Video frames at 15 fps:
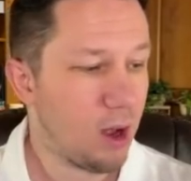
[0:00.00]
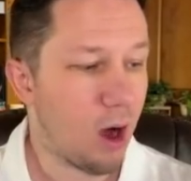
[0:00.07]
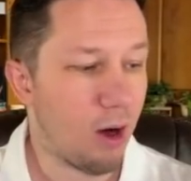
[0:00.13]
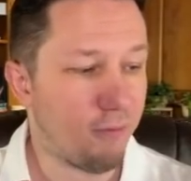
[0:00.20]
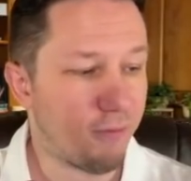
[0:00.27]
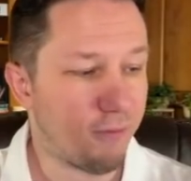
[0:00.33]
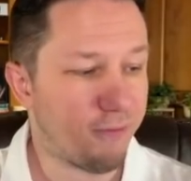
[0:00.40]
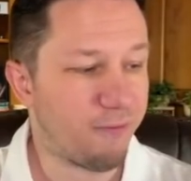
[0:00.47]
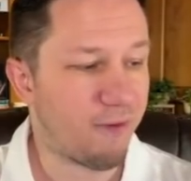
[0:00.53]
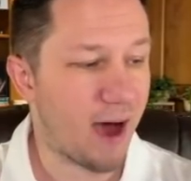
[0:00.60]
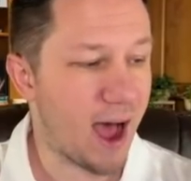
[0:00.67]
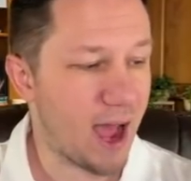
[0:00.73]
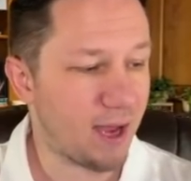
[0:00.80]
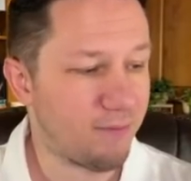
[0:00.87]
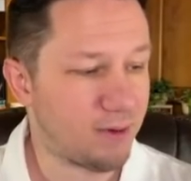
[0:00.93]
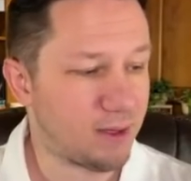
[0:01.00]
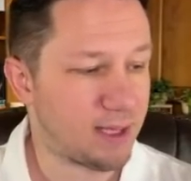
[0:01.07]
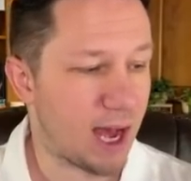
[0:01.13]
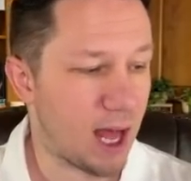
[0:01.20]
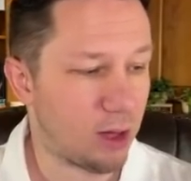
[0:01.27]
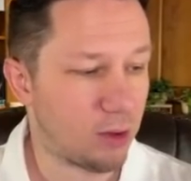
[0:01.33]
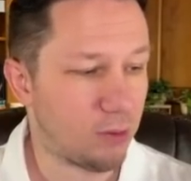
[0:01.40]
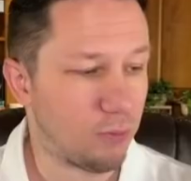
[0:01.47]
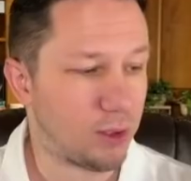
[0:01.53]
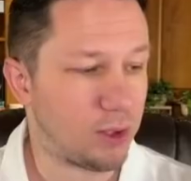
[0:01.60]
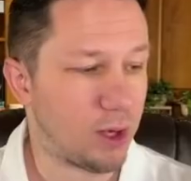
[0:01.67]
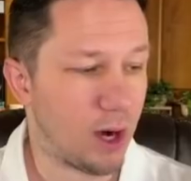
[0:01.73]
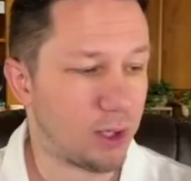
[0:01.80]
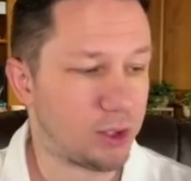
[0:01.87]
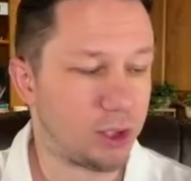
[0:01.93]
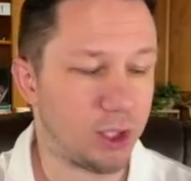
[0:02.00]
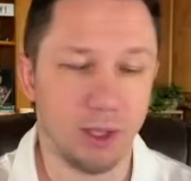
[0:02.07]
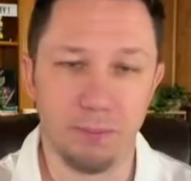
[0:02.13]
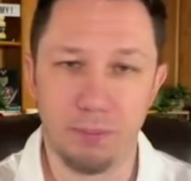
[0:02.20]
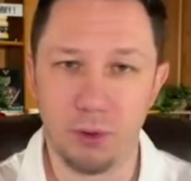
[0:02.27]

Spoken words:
of a $5 reduction